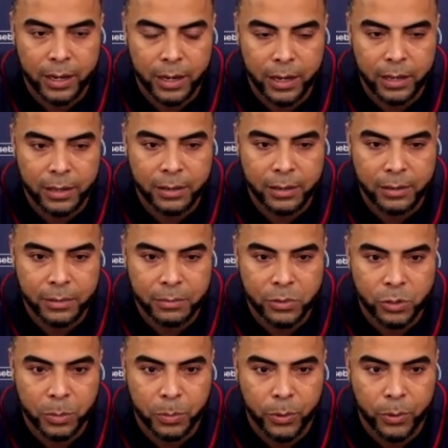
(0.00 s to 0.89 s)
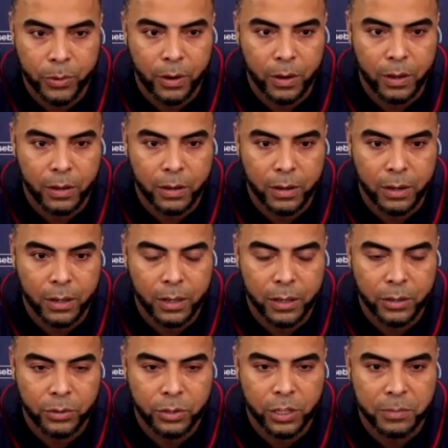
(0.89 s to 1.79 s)
and support uh,
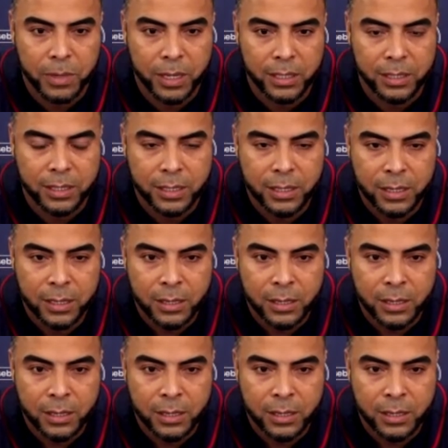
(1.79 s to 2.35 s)
your teammates.